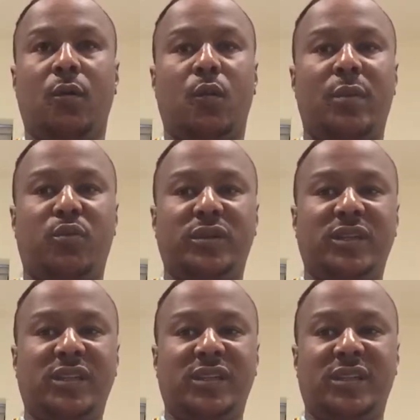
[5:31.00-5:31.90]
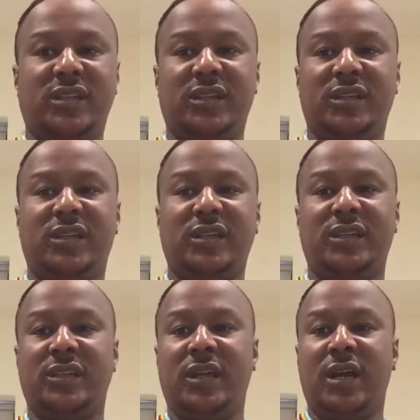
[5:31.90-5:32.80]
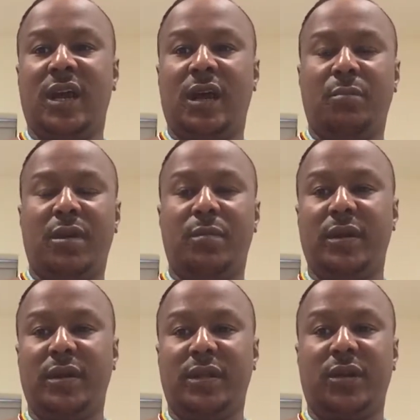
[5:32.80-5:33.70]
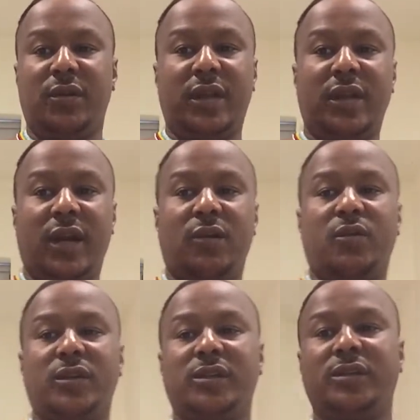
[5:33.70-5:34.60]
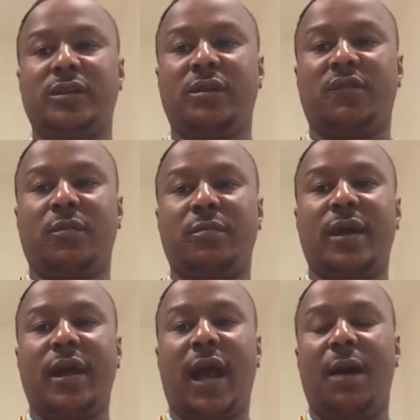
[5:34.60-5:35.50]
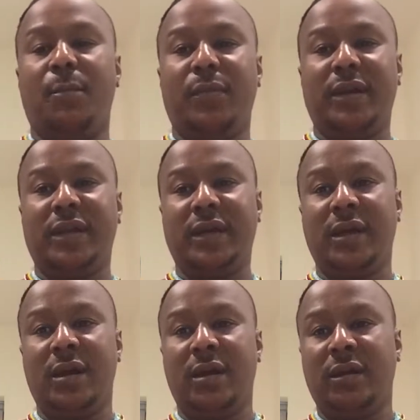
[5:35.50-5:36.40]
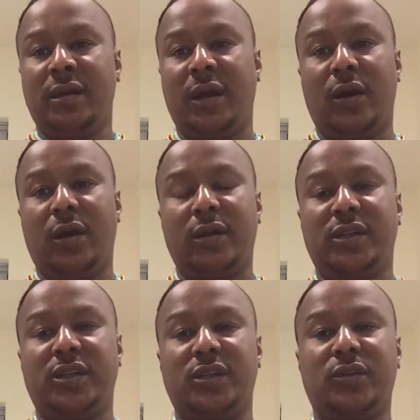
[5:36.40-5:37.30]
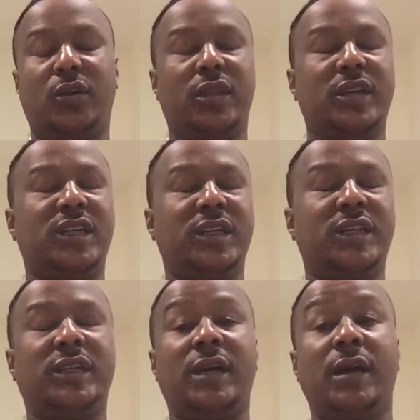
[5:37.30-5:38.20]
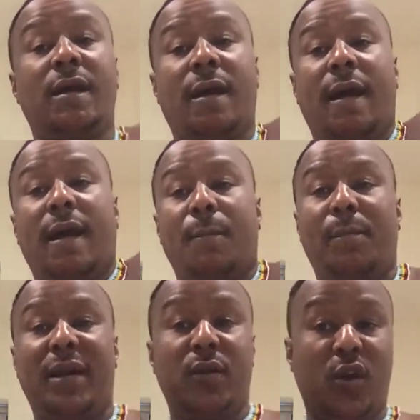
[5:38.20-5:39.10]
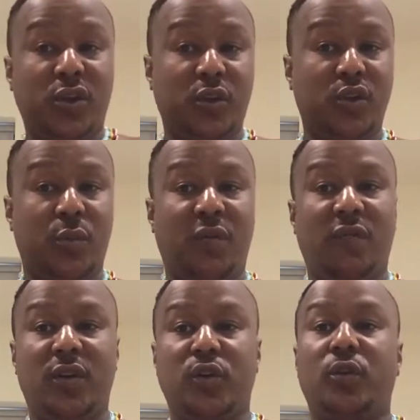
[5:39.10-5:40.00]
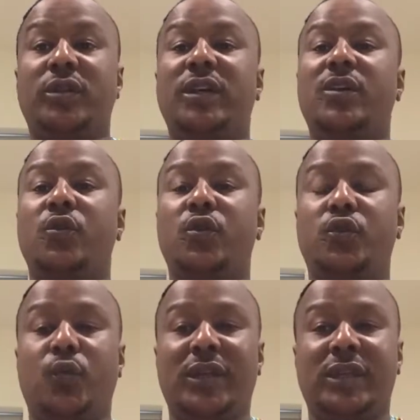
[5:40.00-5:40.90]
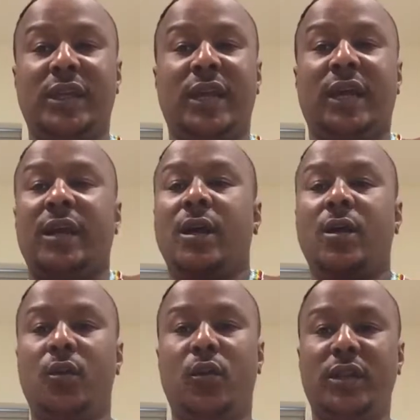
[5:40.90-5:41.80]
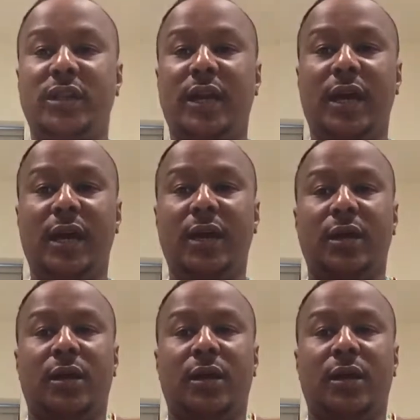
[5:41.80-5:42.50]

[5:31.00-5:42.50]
what position is this? Just maybe directly across from the armpit, just on the chest, but not on top of the shoulder, not towards the neck, not here,